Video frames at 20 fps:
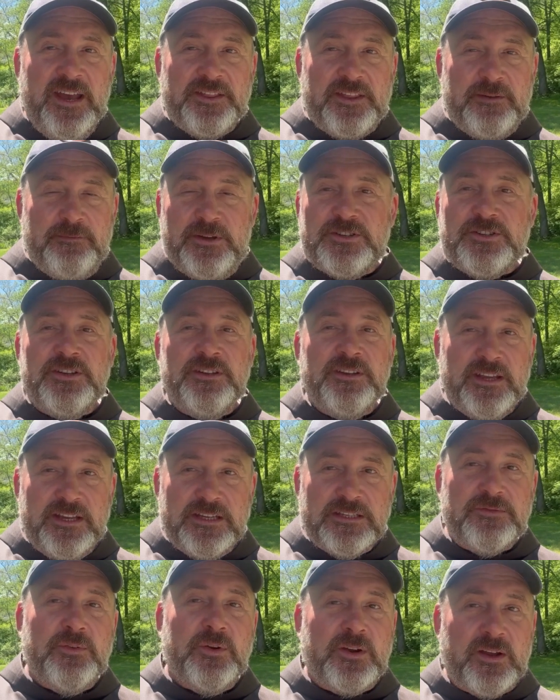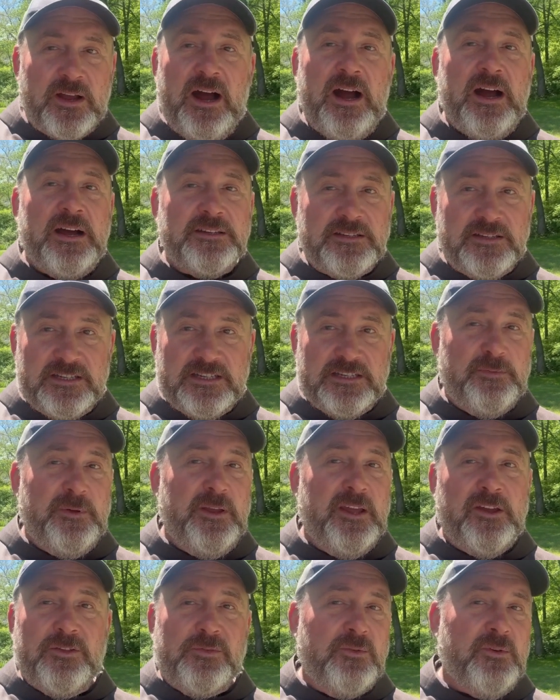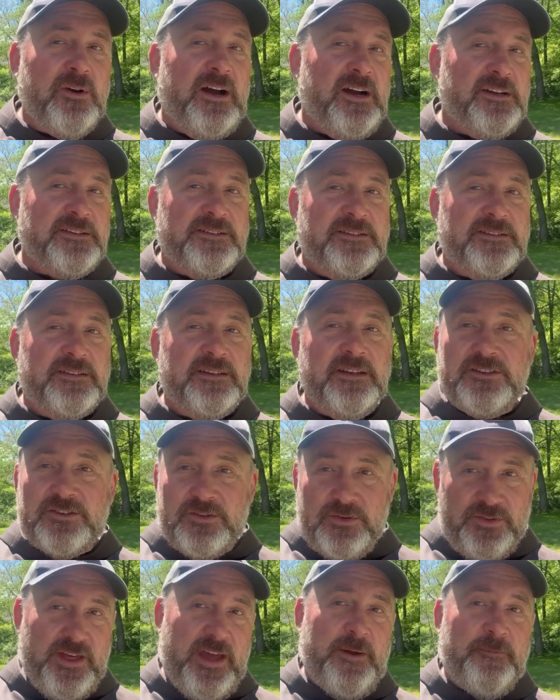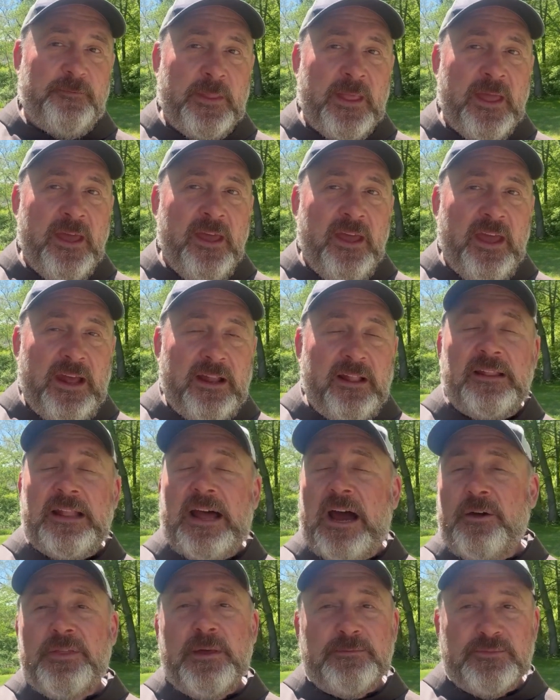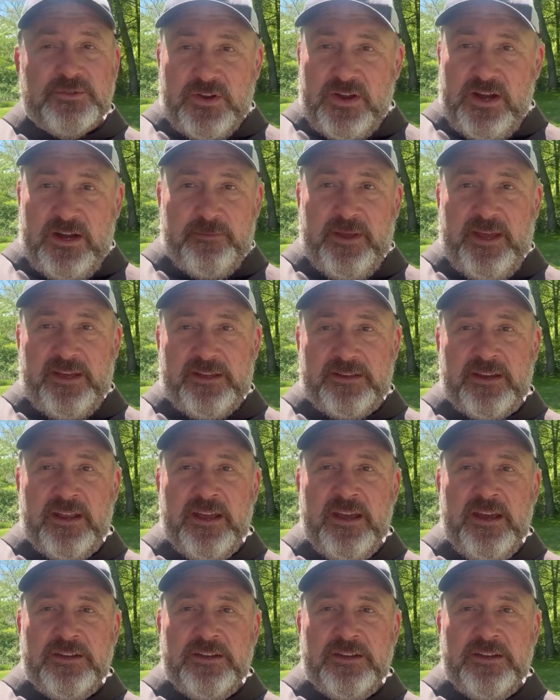The mission is for God to speak through us to them and allow them to come in.